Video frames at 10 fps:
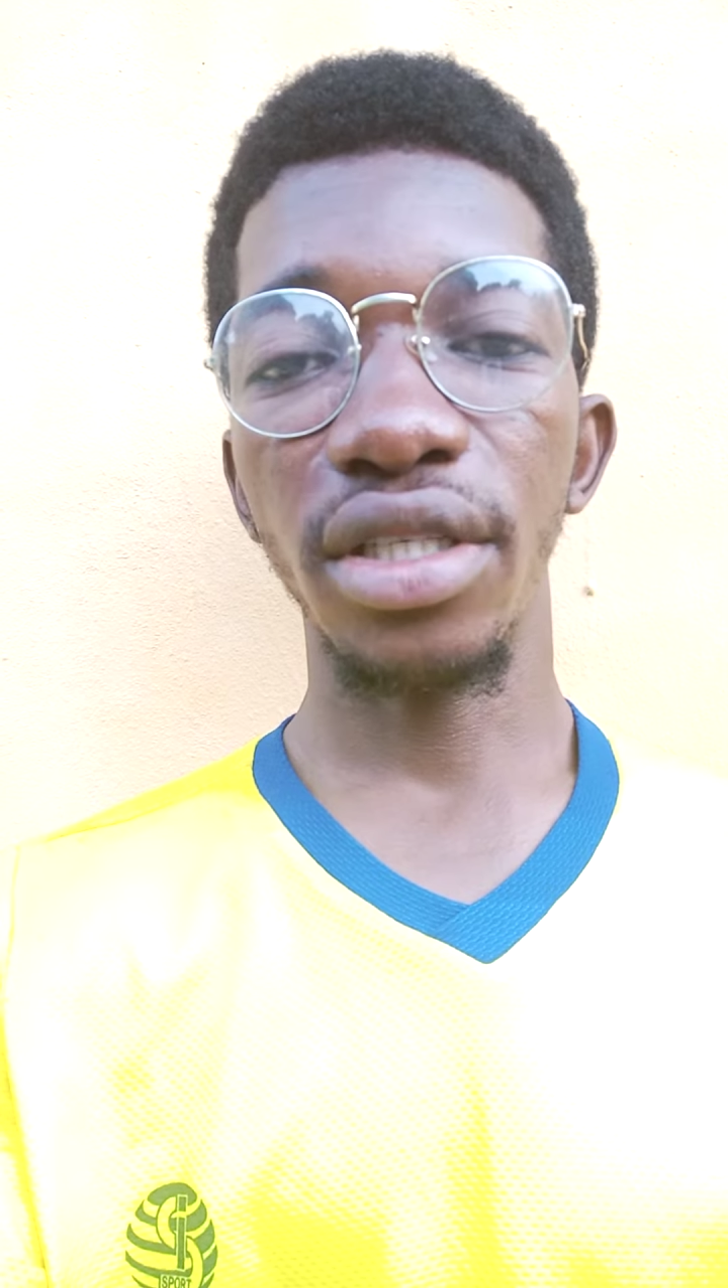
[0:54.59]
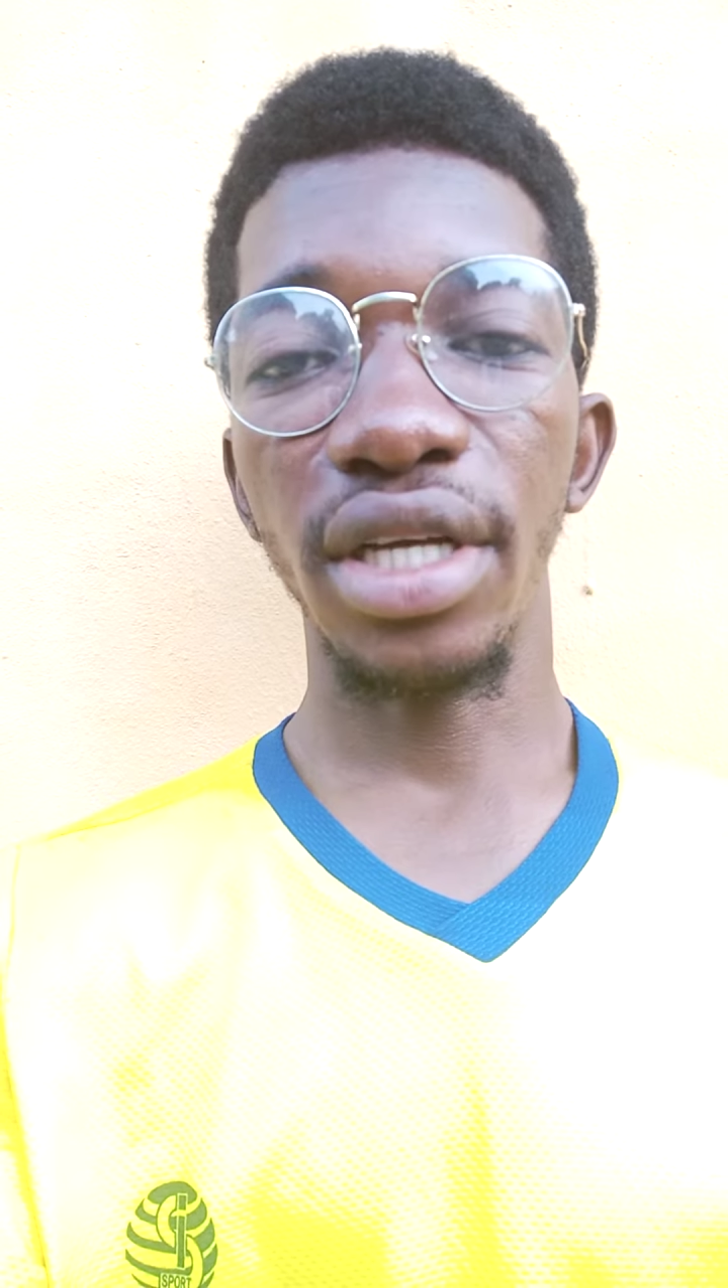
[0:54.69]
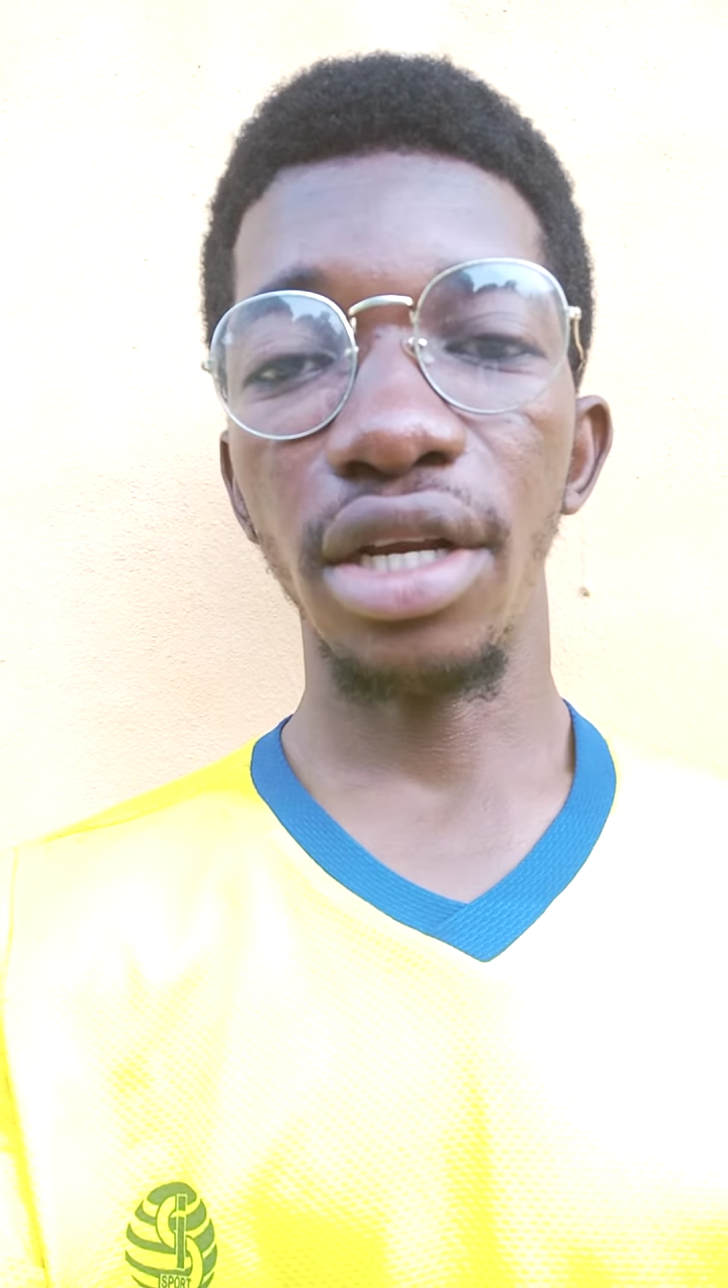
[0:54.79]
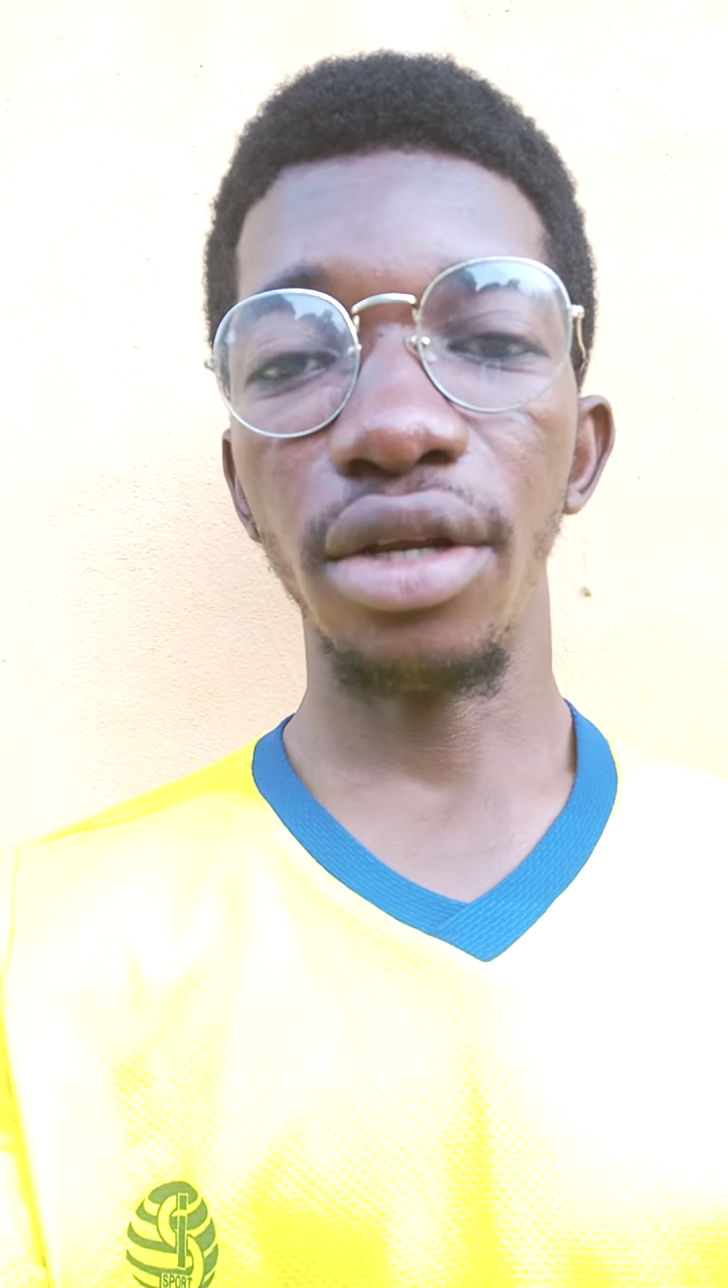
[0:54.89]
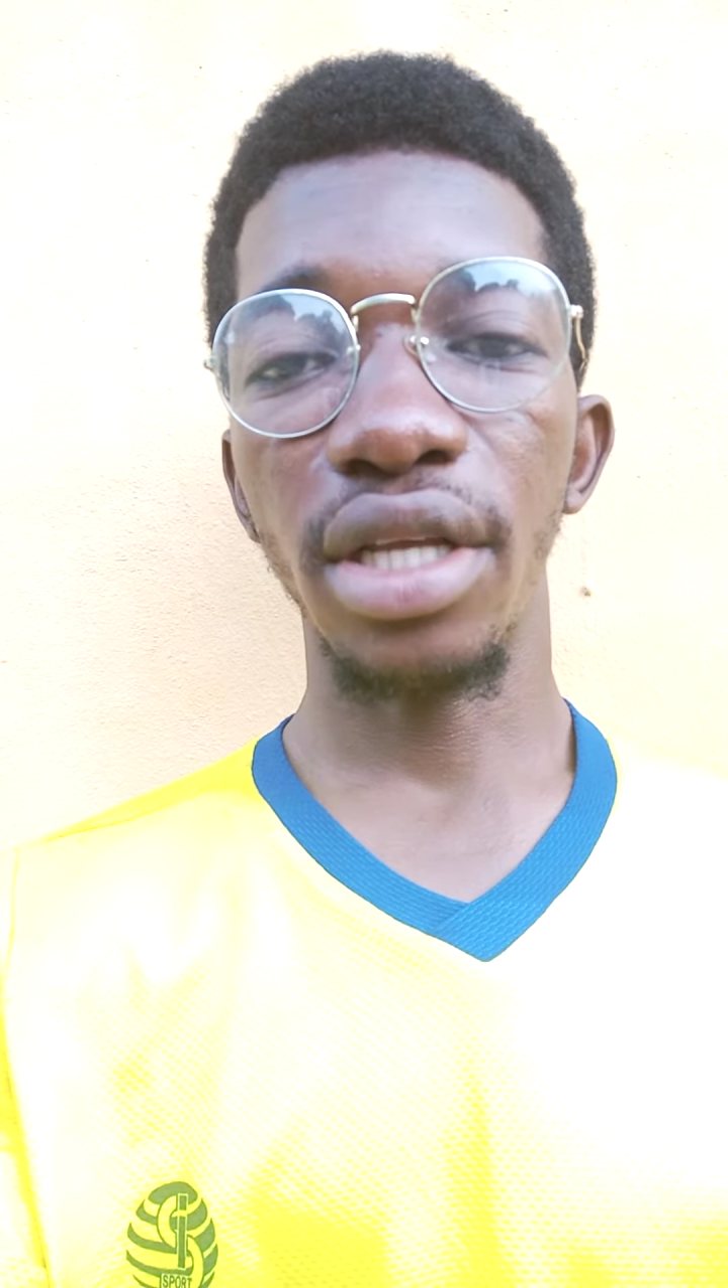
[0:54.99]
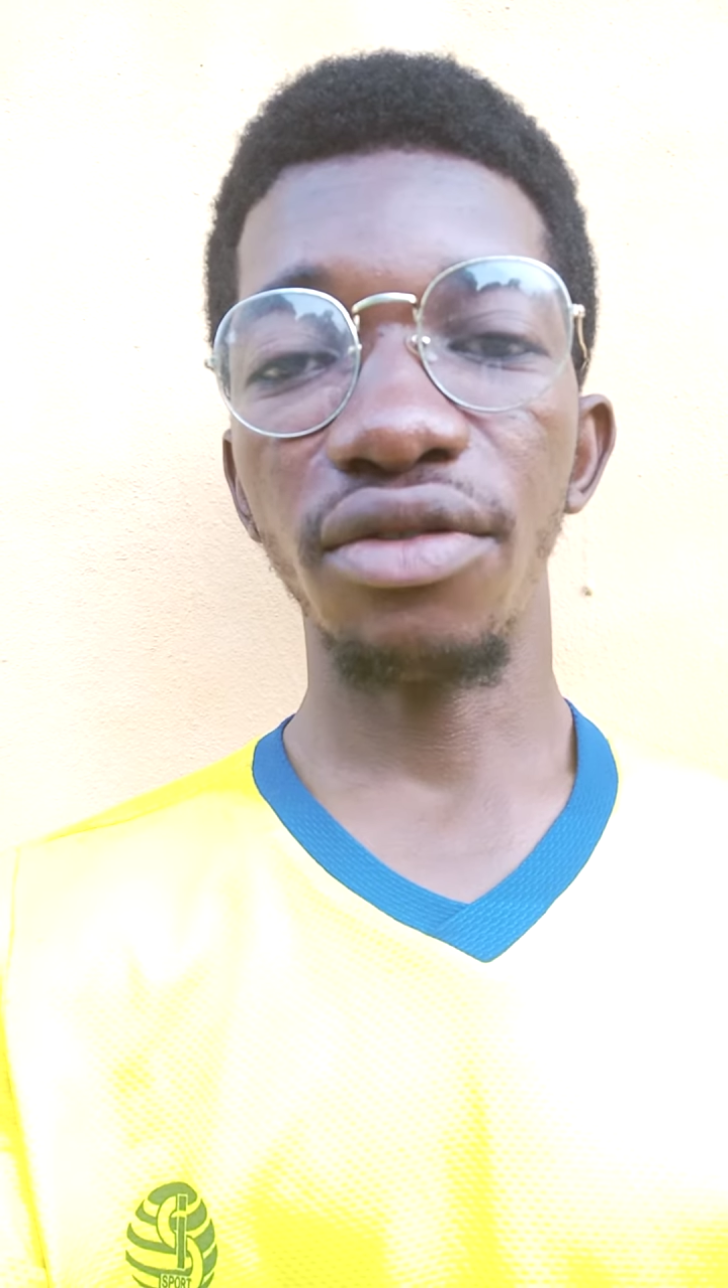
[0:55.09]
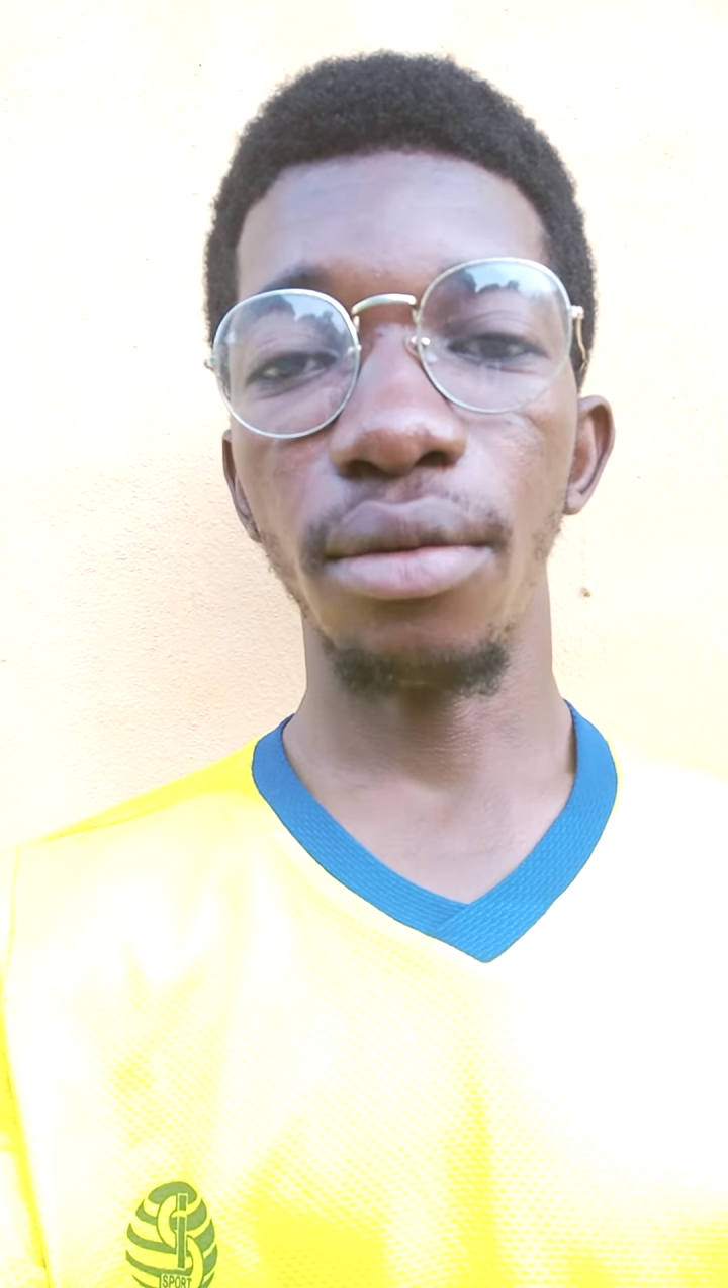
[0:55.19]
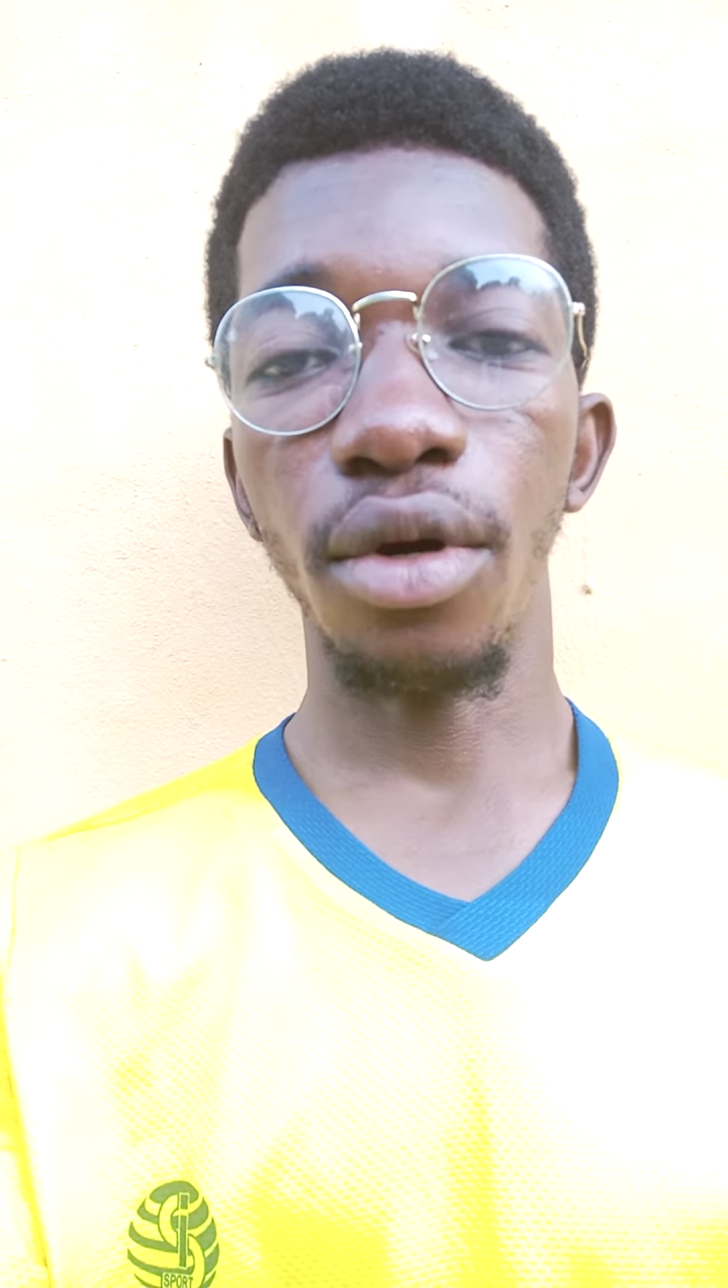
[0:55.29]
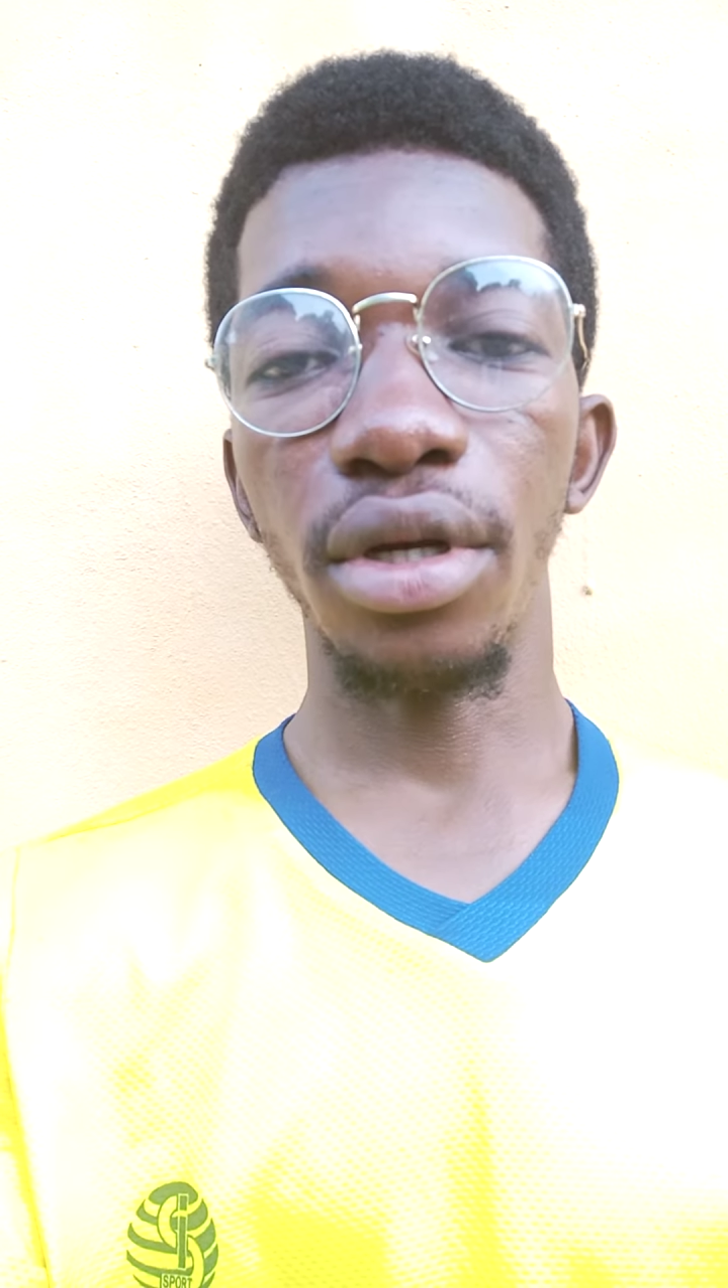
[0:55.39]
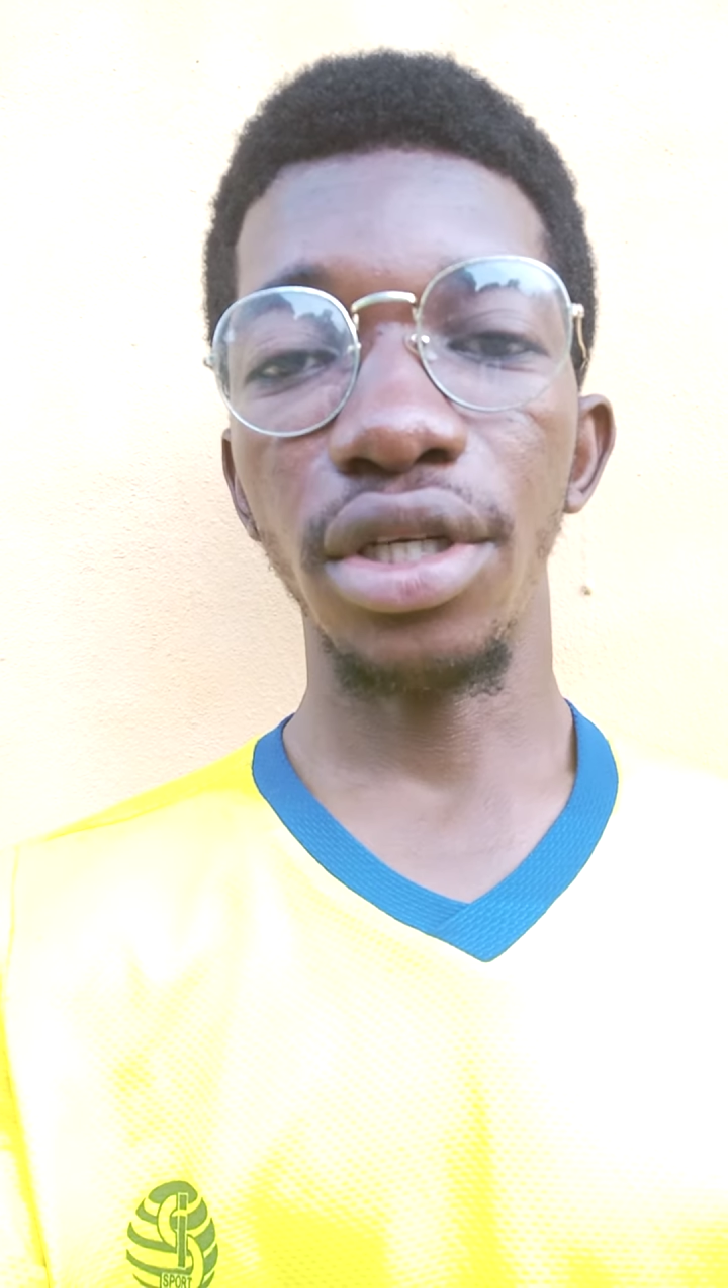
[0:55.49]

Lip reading: Sierra Leoneans from all